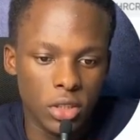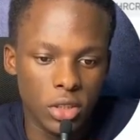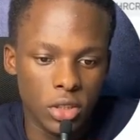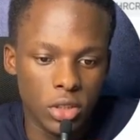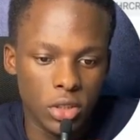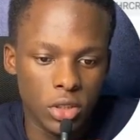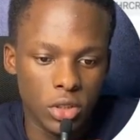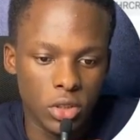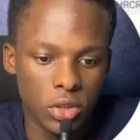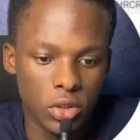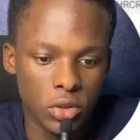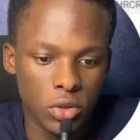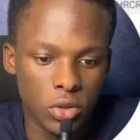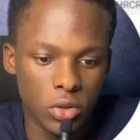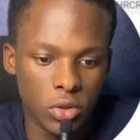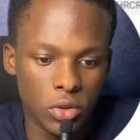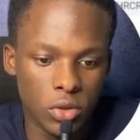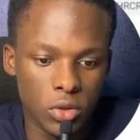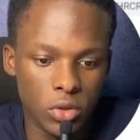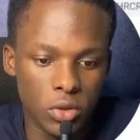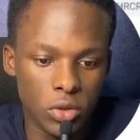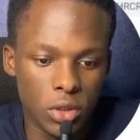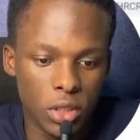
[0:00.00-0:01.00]
So
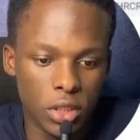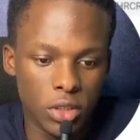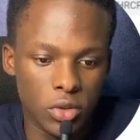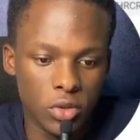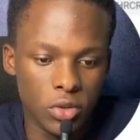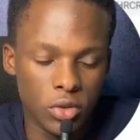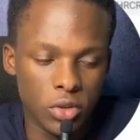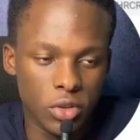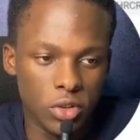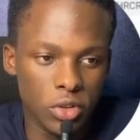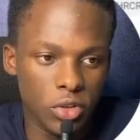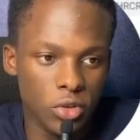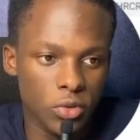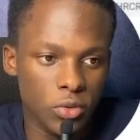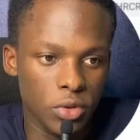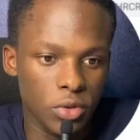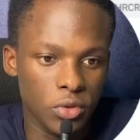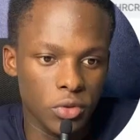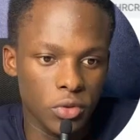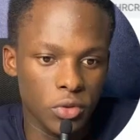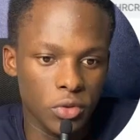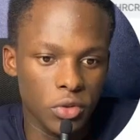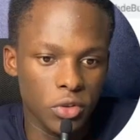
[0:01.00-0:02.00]
you can continue with
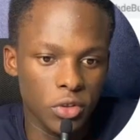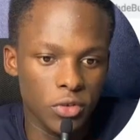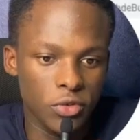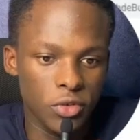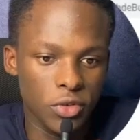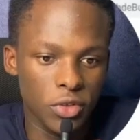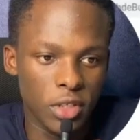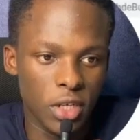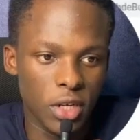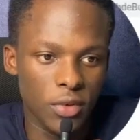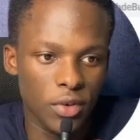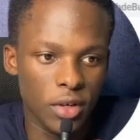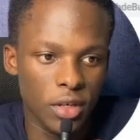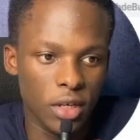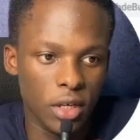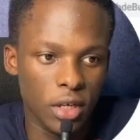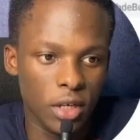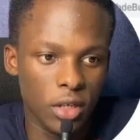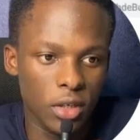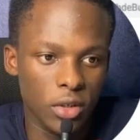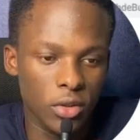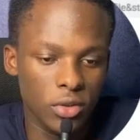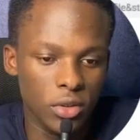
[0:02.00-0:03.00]
Google if you would have an
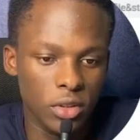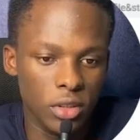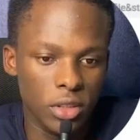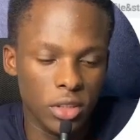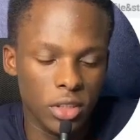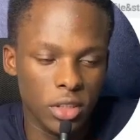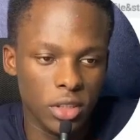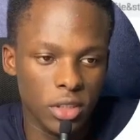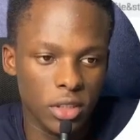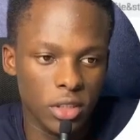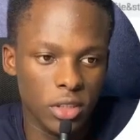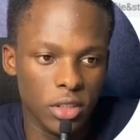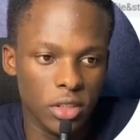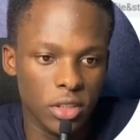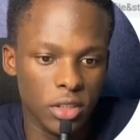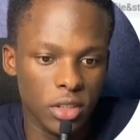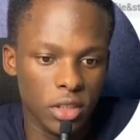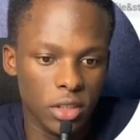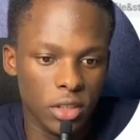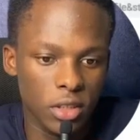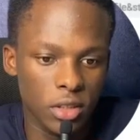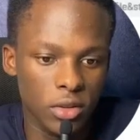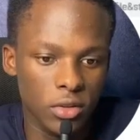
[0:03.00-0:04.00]
account, an existing
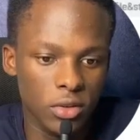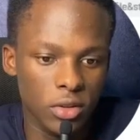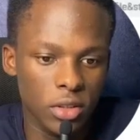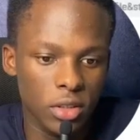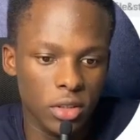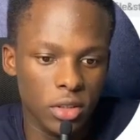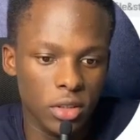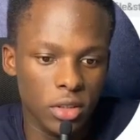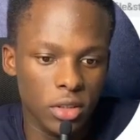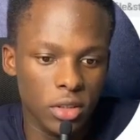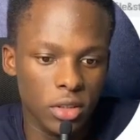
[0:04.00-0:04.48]
account.